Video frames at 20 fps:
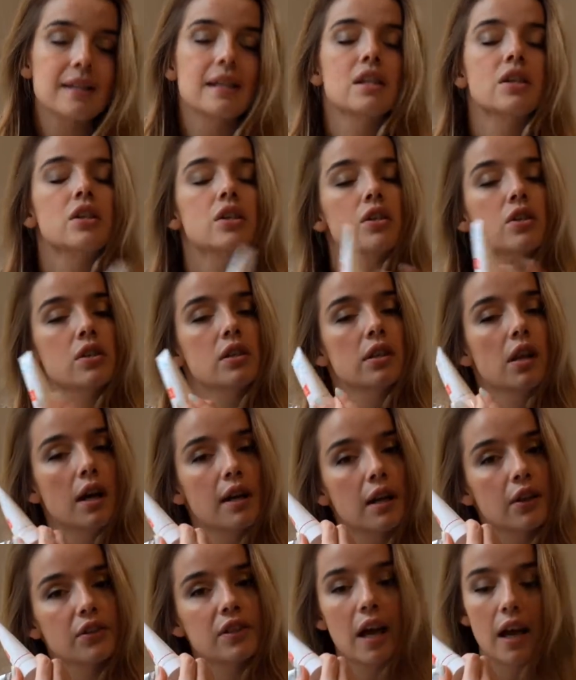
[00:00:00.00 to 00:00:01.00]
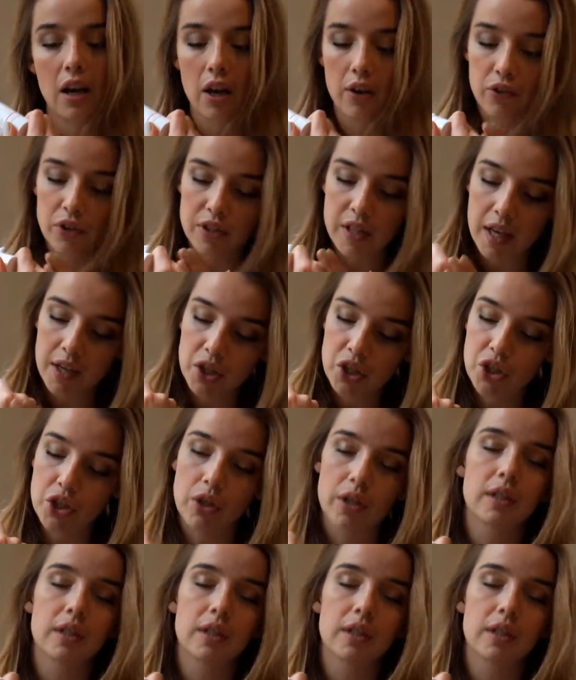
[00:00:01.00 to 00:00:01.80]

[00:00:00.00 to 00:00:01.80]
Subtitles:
It's just a nice, I love the texture.